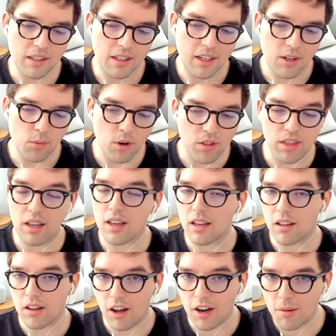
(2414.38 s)
we're thinking
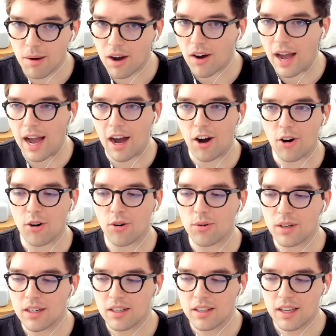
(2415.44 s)
a lot about
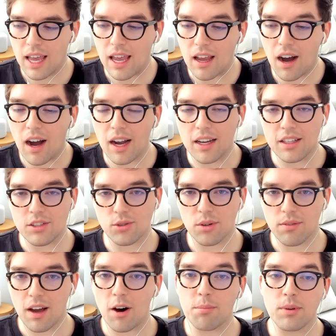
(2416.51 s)
how AI can sort
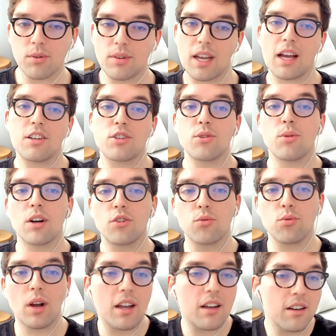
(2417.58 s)
of help you get to a
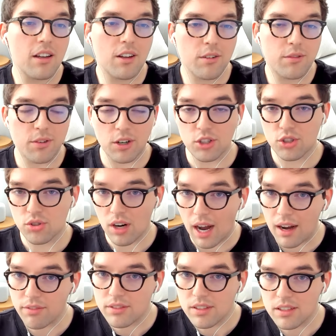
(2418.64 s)
great first
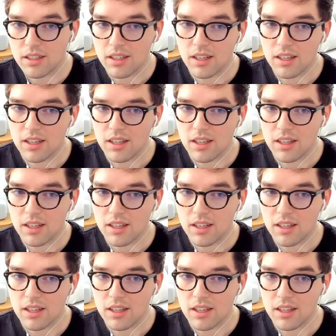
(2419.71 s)
draft,